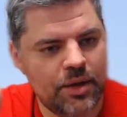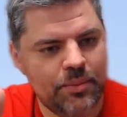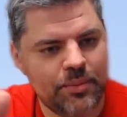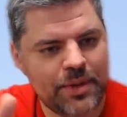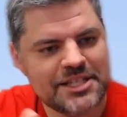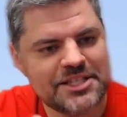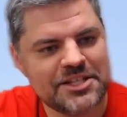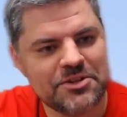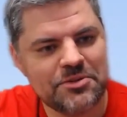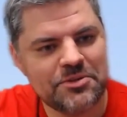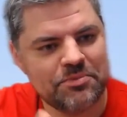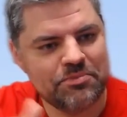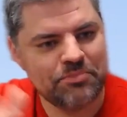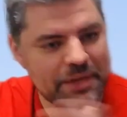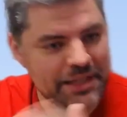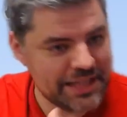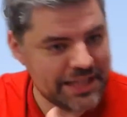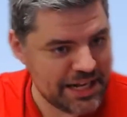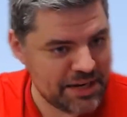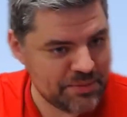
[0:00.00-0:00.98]
based on
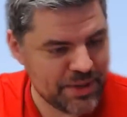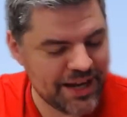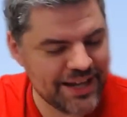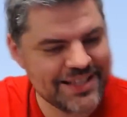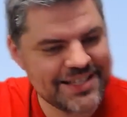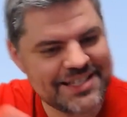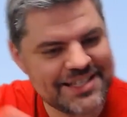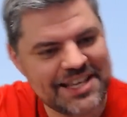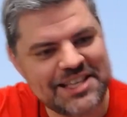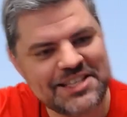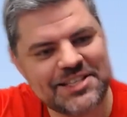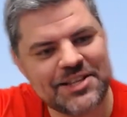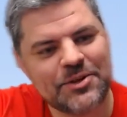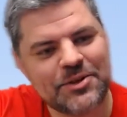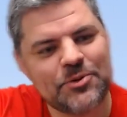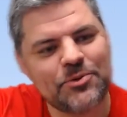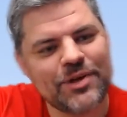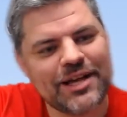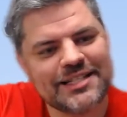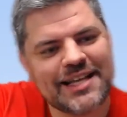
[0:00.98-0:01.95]
big data behind the scenes that
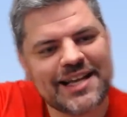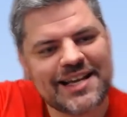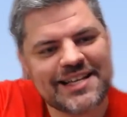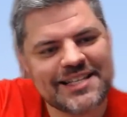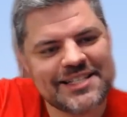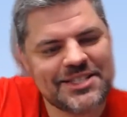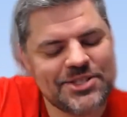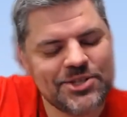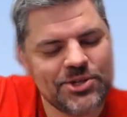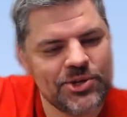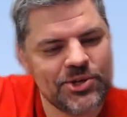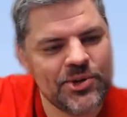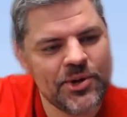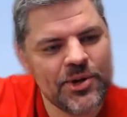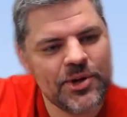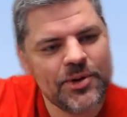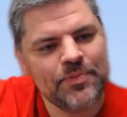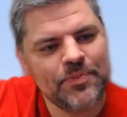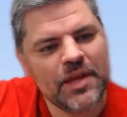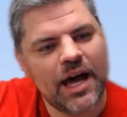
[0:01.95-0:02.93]
Google has access
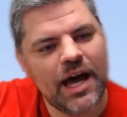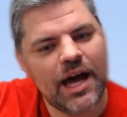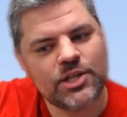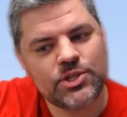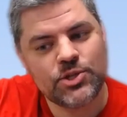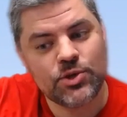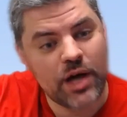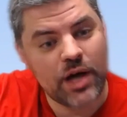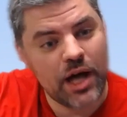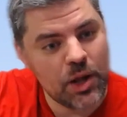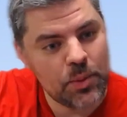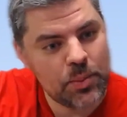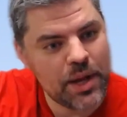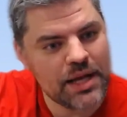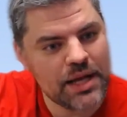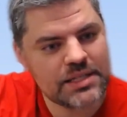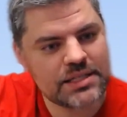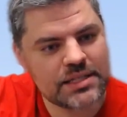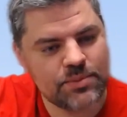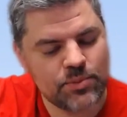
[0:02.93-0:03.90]
to help
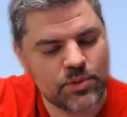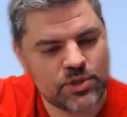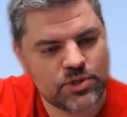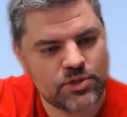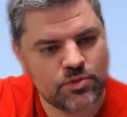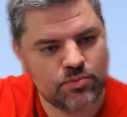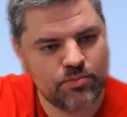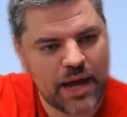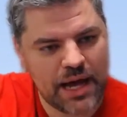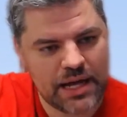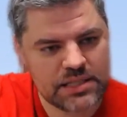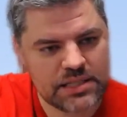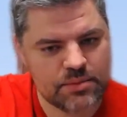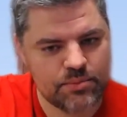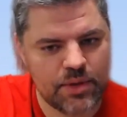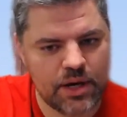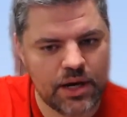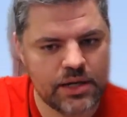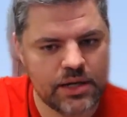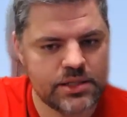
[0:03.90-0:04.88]
customers to
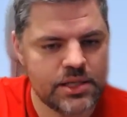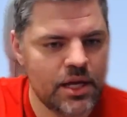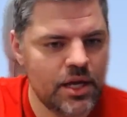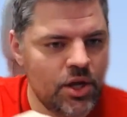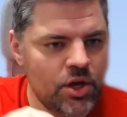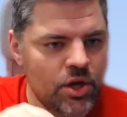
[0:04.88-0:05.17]
maximize